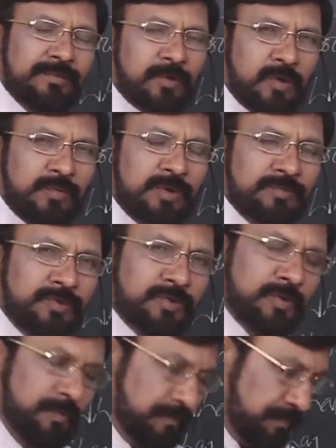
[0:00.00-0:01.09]

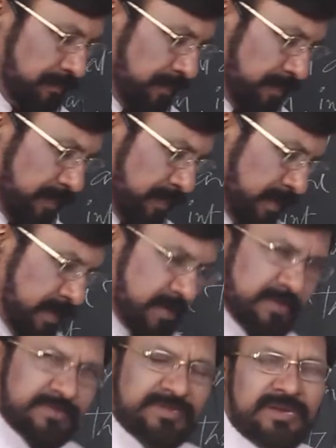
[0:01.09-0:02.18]
problem?
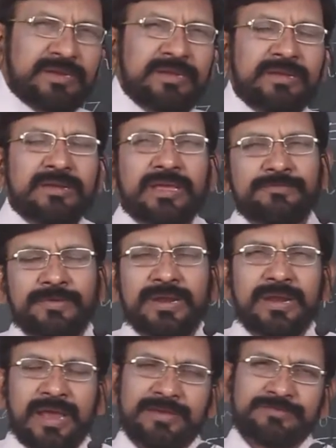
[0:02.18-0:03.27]
Certain every
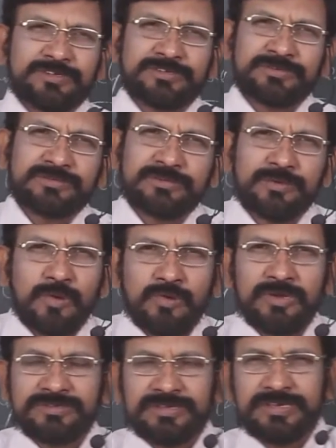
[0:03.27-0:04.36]
language
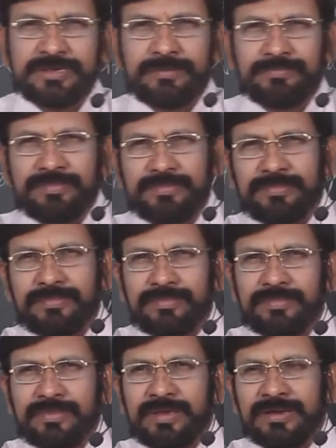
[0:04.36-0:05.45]
including C
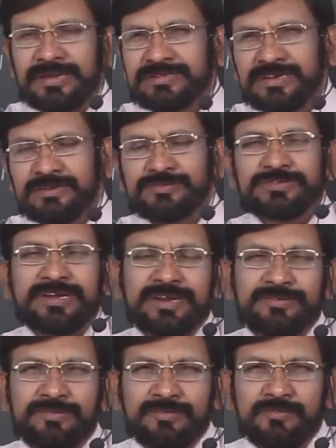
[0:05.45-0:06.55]
reserves
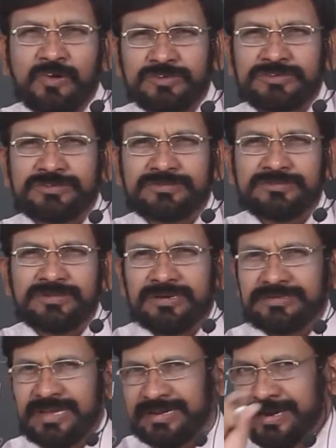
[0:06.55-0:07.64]
certain words,
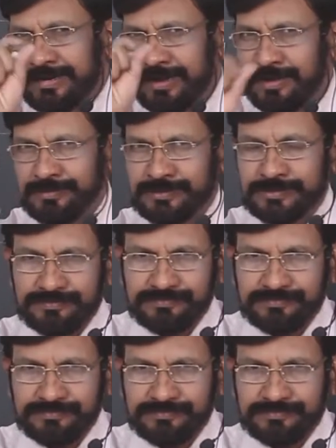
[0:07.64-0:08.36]
certain terms,